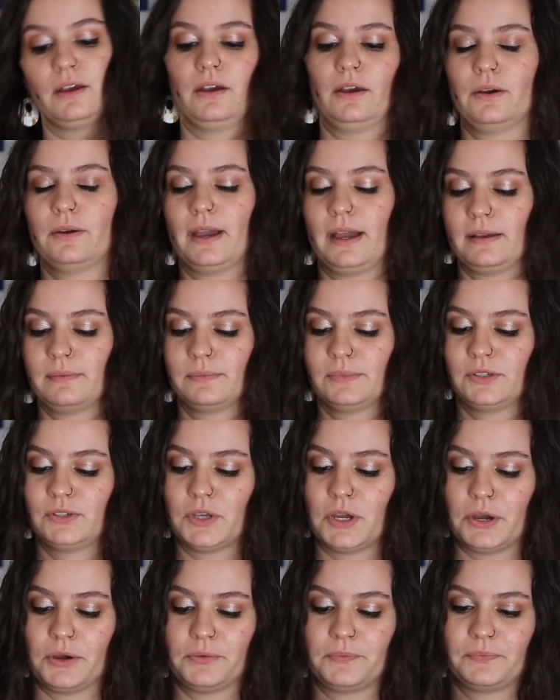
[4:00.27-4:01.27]
Okay,
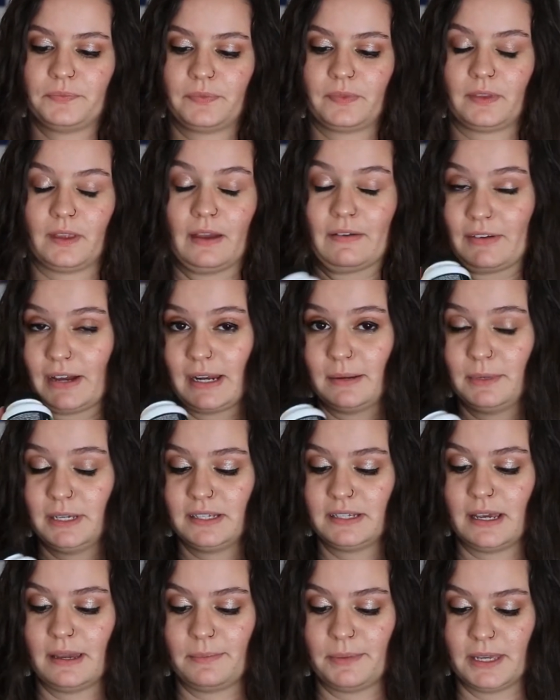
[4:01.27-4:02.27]
so I've got it
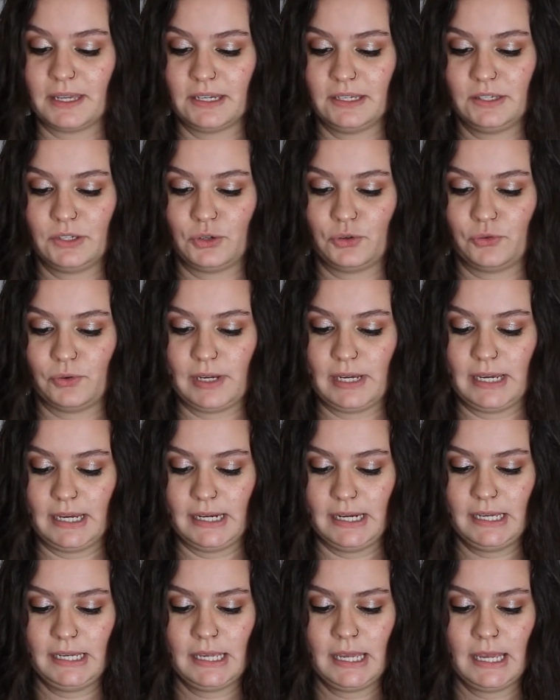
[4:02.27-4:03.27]
mixed up. It is
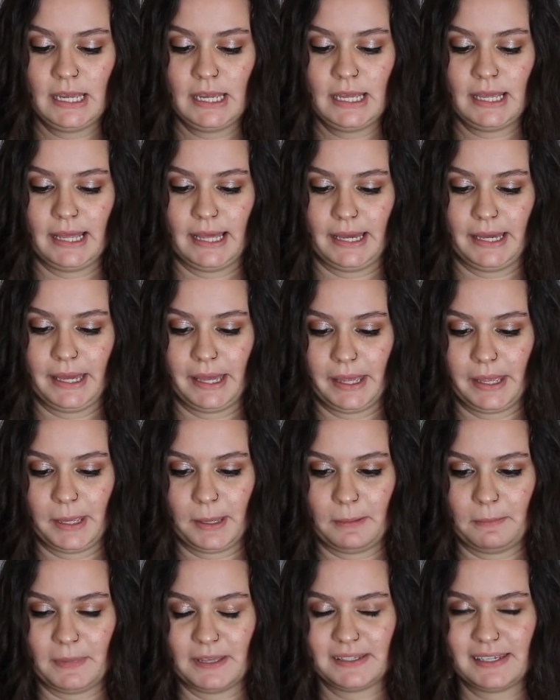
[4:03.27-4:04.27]
green.
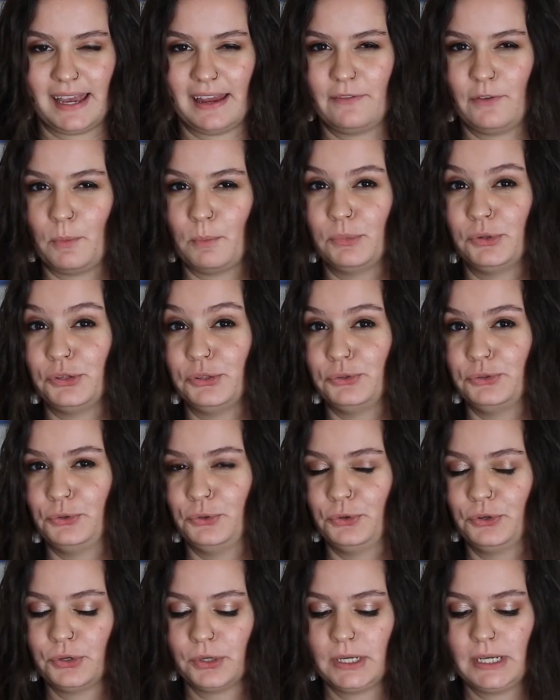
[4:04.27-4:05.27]
It's kind of a
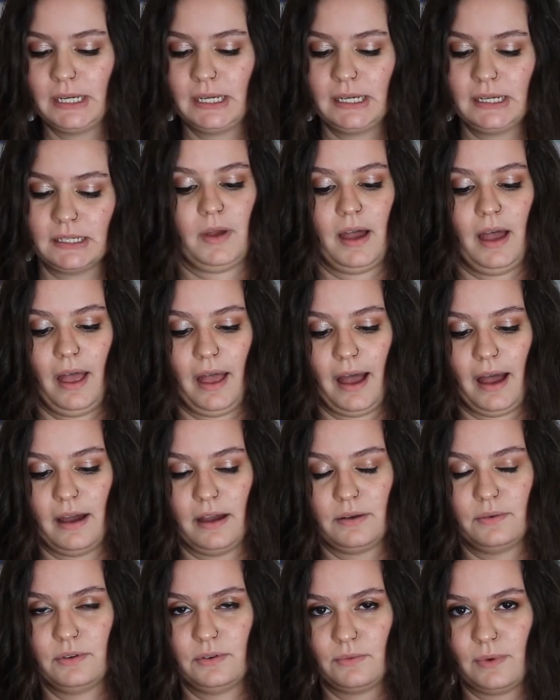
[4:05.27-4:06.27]
blue green.
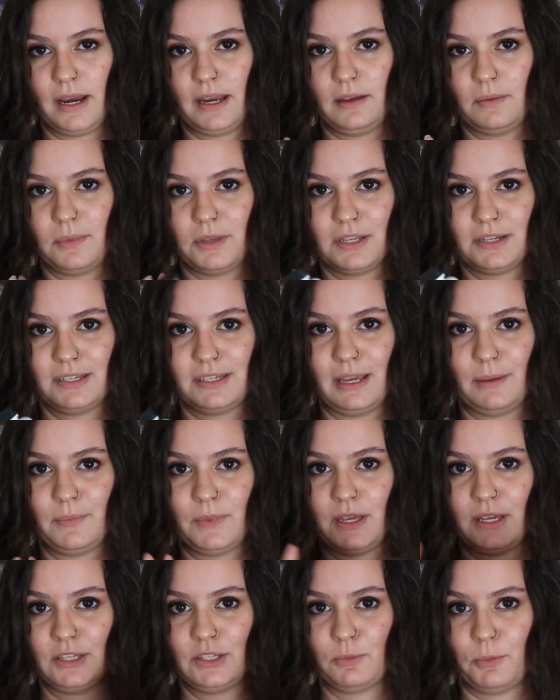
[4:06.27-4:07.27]
I would recommend
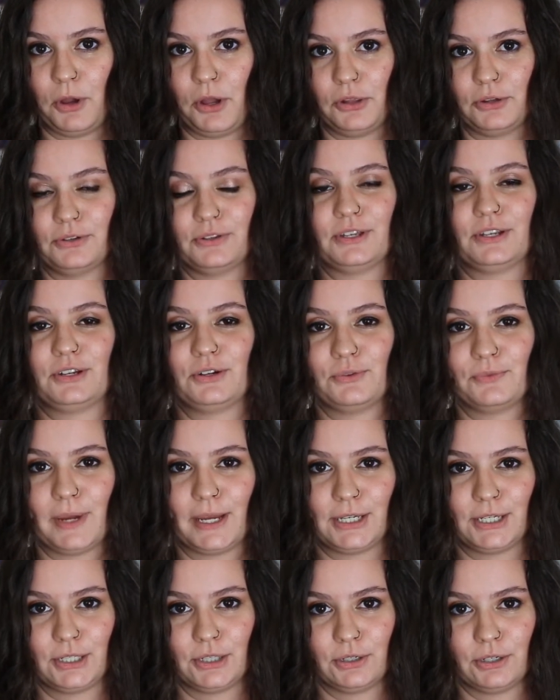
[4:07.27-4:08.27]
something smaller than your
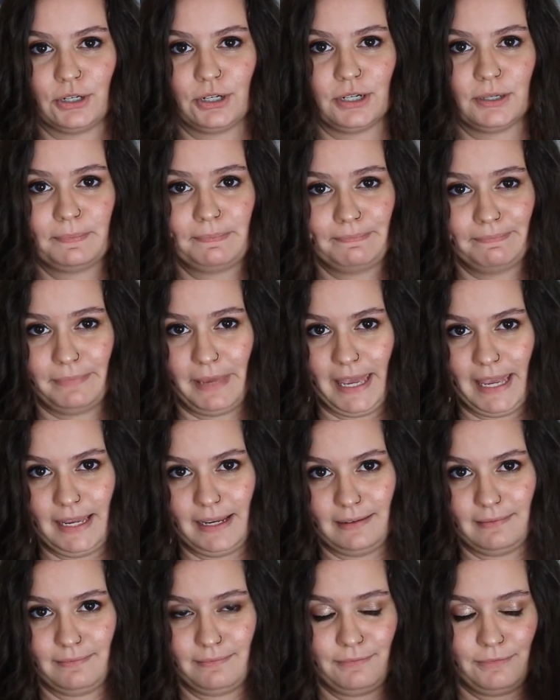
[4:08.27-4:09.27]
regular
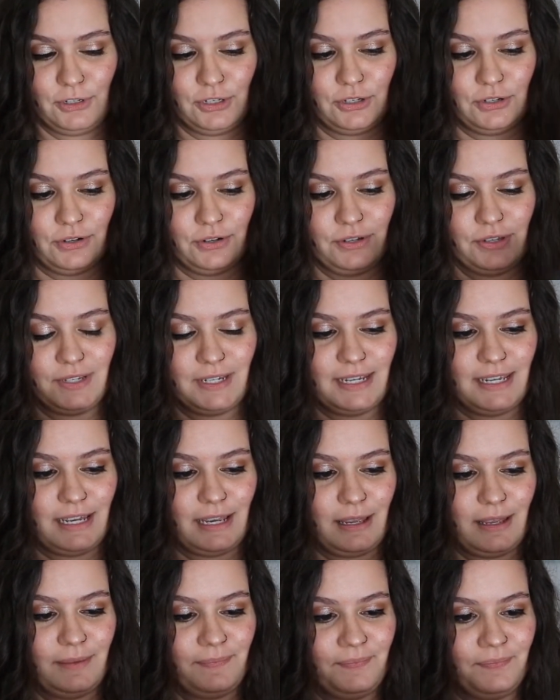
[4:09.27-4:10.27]
paint stir
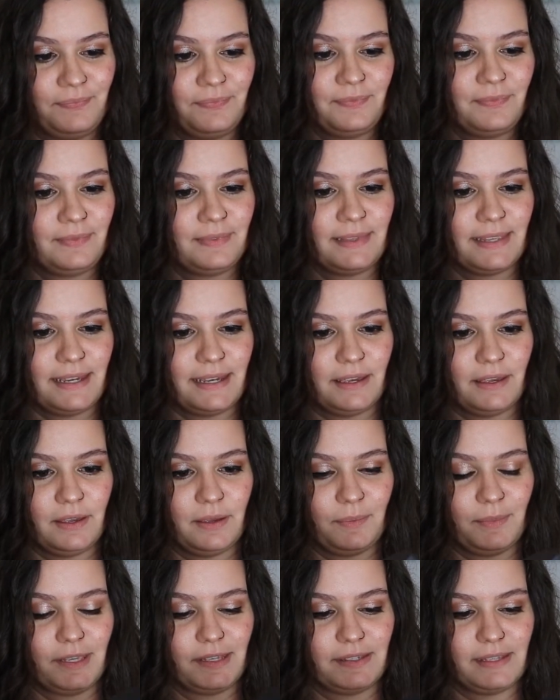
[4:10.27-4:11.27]
stick
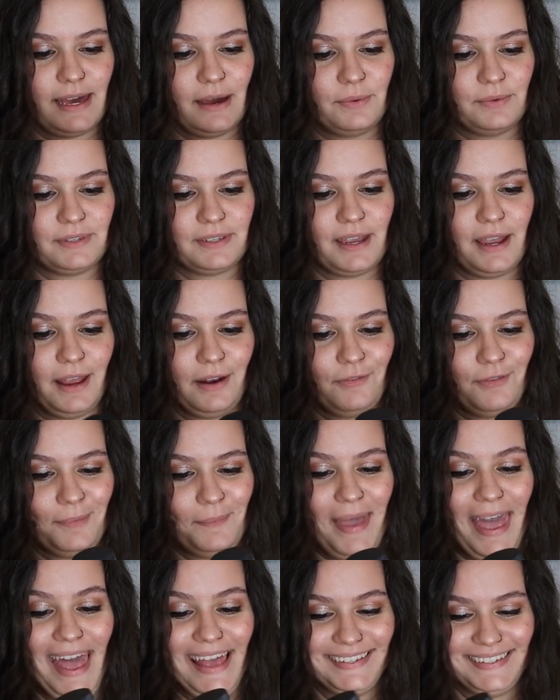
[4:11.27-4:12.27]
because that was kind of a
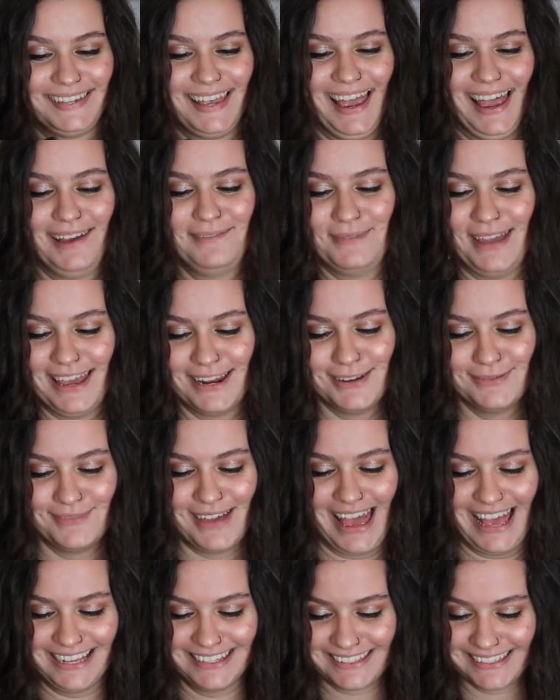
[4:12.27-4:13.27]
mess. I made a
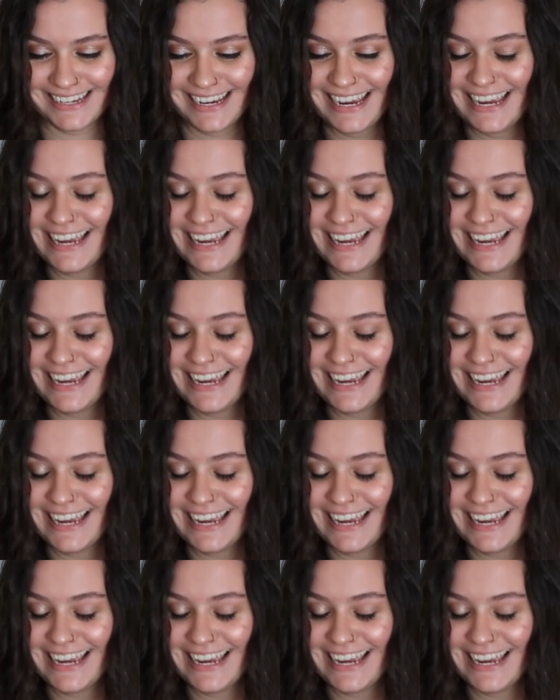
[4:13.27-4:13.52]
mess.